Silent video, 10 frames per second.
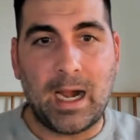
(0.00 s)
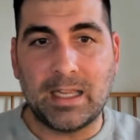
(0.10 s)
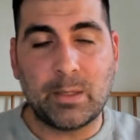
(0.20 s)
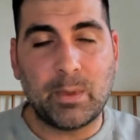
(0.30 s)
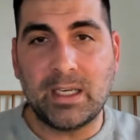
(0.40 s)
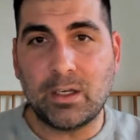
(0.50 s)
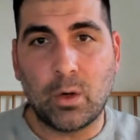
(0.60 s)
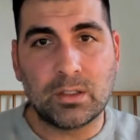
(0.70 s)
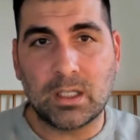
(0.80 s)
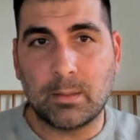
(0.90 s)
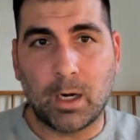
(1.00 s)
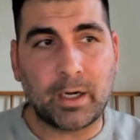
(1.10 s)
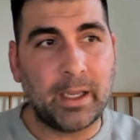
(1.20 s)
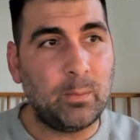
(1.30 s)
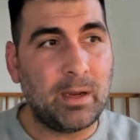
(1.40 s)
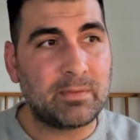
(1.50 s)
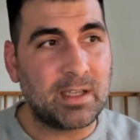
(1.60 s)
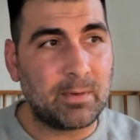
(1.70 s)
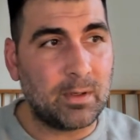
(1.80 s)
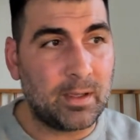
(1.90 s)
I think we need to go into the market. We have
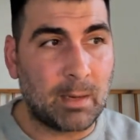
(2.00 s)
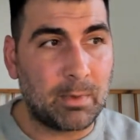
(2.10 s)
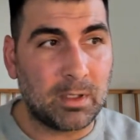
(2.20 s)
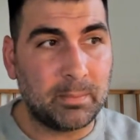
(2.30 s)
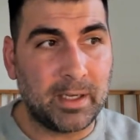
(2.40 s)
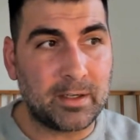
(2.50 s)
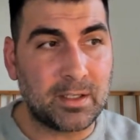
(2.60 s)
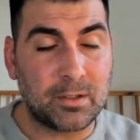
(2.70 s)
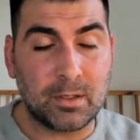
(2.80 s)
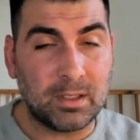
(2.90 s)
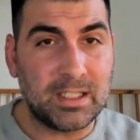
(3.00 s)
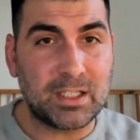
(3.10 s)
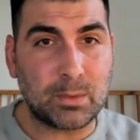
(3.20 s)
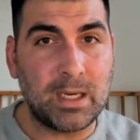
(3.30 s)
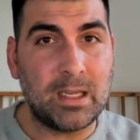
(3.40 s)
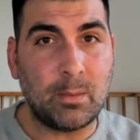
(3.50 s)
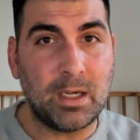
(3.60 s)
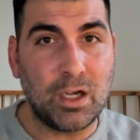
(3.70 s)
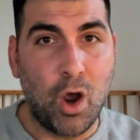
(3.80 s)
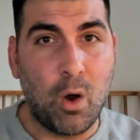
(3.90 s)
a couple of players injured, at least 3 that we
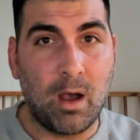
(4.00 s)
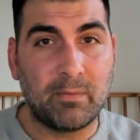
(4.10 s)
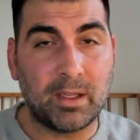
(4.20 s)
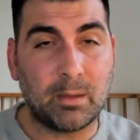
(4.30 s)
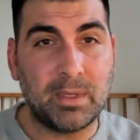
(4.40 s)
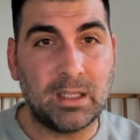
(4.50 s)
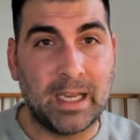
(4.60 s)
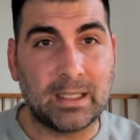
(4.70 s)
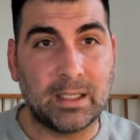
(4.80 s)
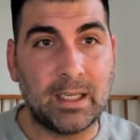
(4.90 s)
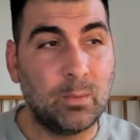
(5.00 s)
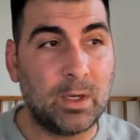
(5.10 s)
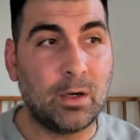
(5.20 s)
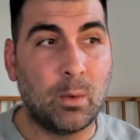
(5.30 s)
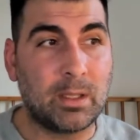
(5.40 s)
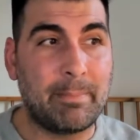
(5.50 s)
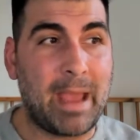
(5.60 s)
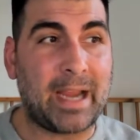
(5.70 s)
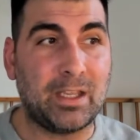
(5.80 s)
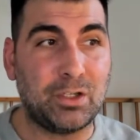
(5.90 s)
know of that could be lengthy. We don't know what the
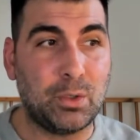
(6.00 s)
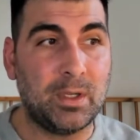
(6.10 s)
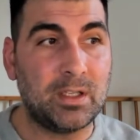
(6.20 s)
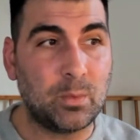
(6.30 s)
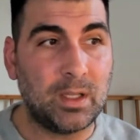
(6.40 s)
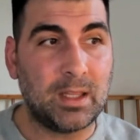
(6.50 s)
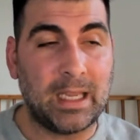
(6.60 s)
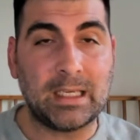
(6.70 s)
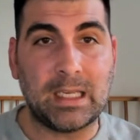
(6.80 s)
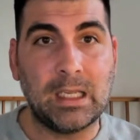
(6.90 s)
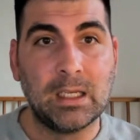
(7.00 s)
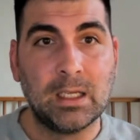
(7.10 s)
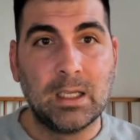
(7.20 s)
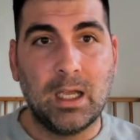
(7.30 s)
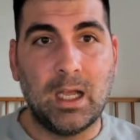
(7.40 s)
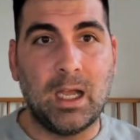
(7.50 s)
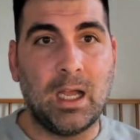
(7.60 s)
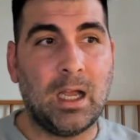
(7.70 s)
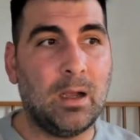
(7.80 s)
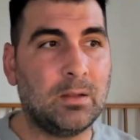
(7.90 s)
back issue is with Andy.
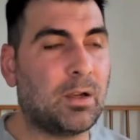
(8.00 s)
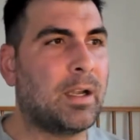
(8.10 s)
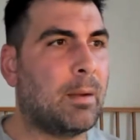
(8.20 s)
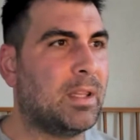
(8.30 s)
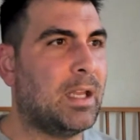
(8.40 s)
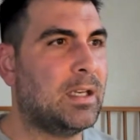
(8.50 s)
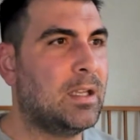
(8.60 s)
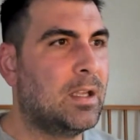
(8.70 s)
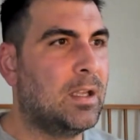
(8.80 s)
Not with Andy.